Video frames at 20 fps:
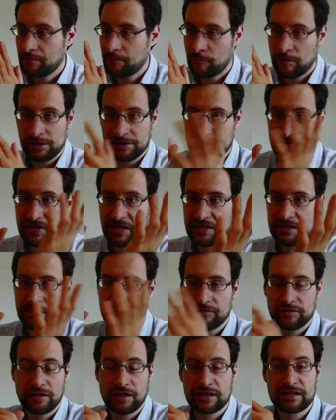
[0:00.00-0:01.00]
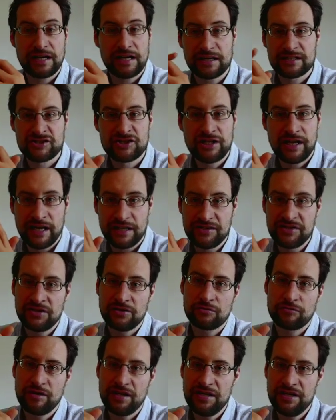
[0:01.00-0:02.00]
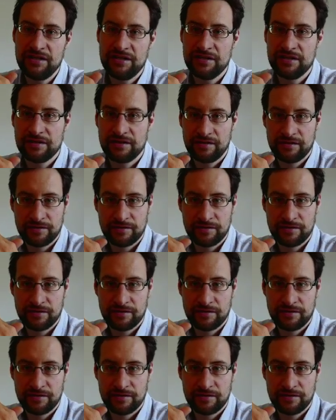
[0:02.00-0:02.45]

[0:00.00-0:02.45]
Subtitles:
well, data will actually, I did already,